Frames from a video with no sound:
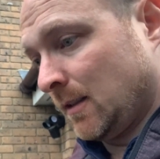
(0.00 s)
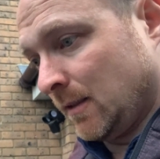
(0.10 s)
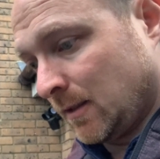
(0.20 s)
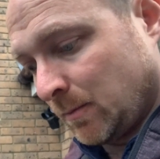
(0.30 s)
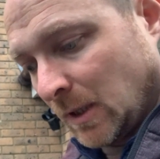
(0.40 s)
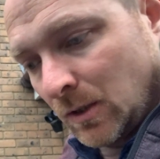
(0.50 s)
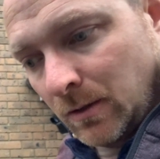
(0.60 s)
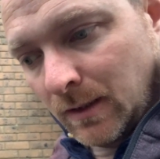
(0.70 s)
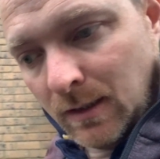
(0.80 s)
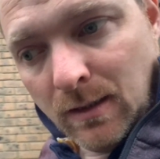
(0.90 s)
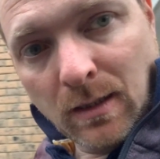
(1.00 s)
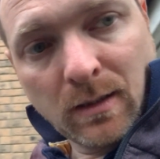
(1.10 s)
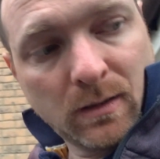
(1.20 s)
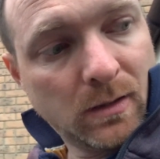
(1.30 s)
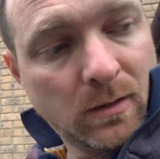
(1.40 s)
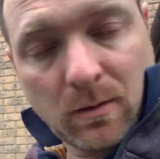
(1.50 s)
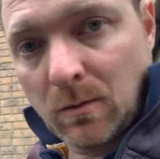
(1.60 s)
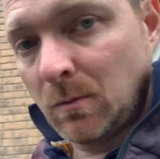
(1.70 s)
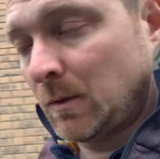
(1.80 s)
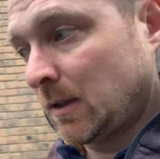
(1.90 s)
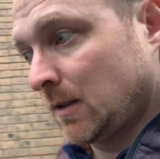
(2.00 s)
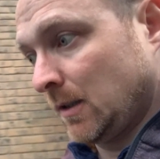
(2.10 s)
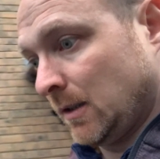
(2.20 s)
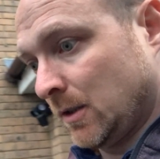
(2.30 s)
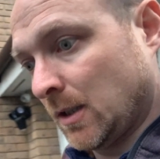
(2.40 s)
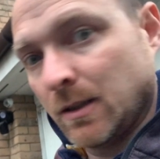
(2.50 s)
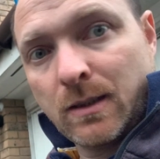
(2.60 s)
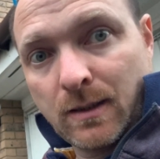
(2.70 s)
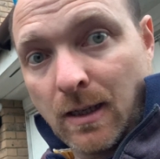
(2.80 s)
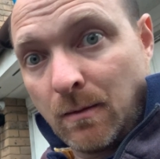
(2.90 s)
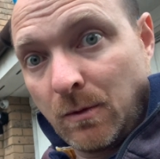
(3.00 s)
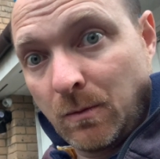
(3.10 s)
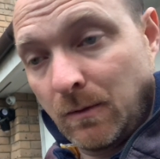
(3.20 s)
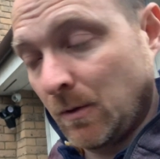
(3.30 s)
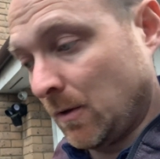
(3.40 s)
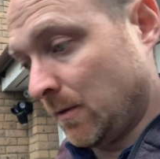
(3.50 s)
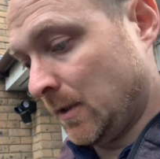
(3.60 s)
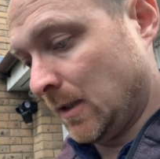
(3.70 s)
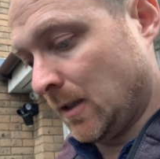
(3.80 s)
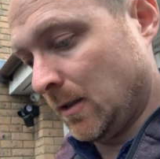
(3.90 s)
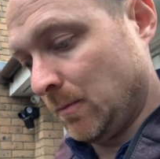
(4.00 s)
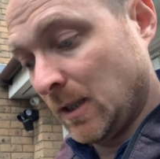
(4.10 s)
and just make sure it's nothing to do with the charging setup that we've got in the home.